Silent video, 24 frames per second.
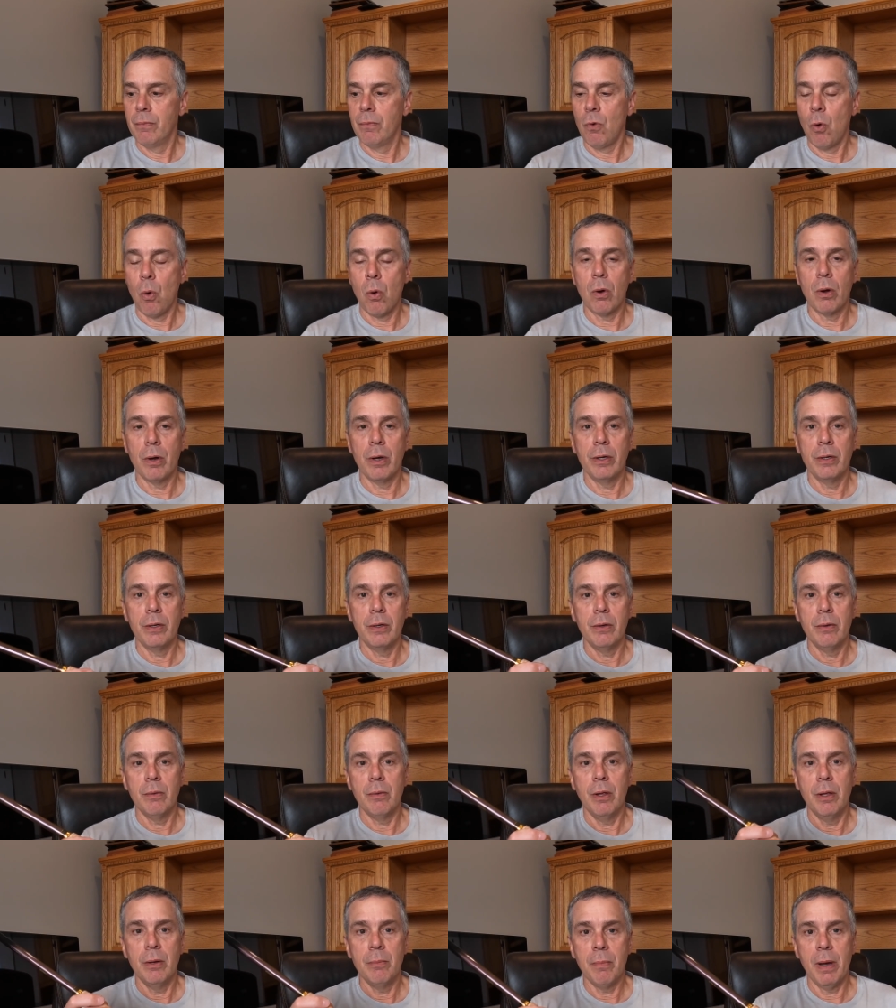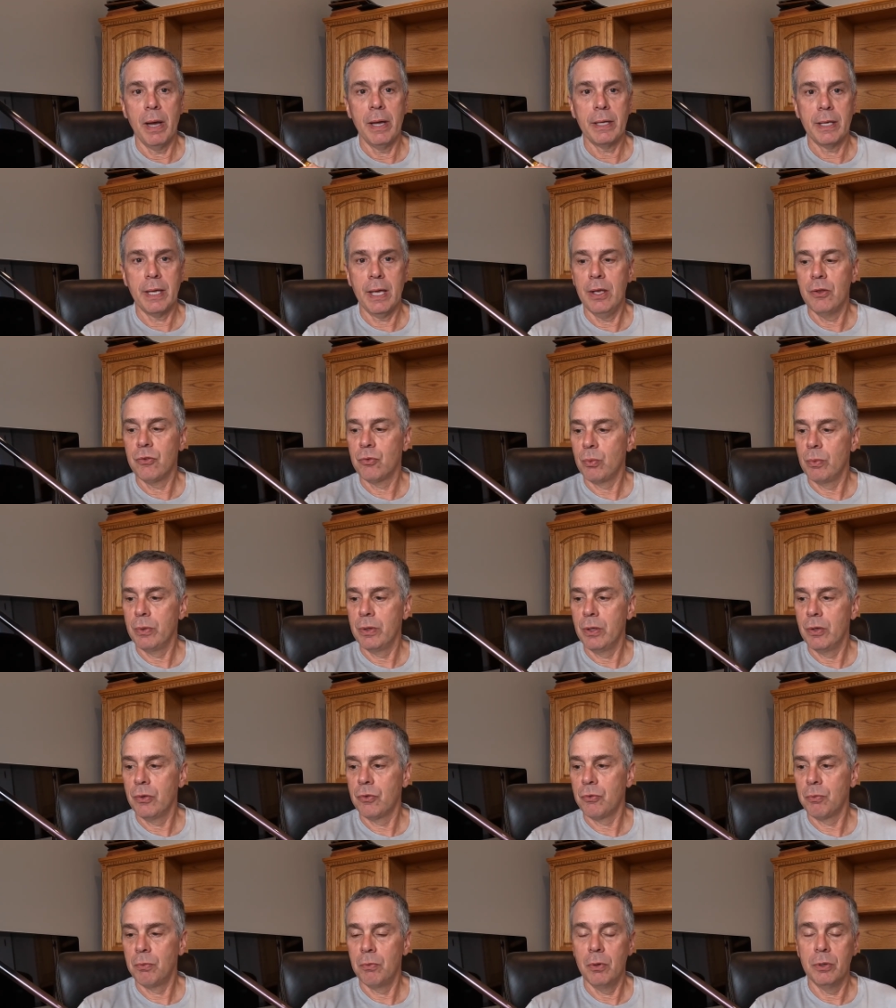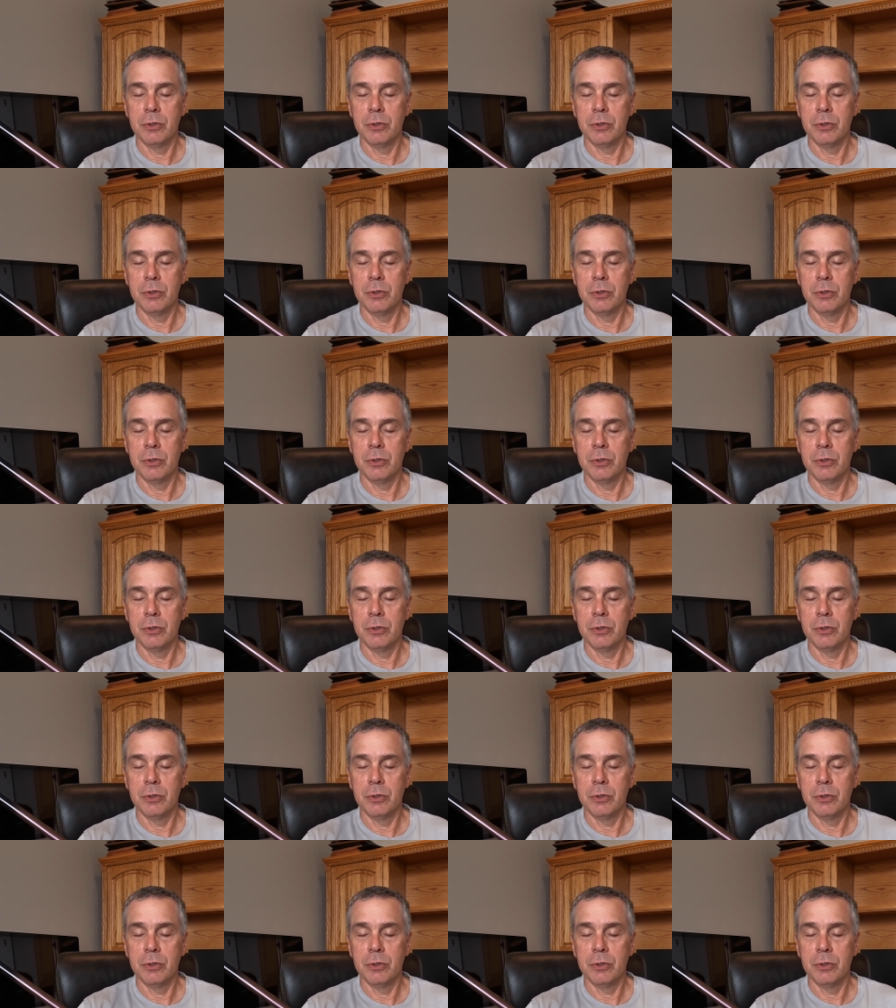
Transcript: Or in, in my case with this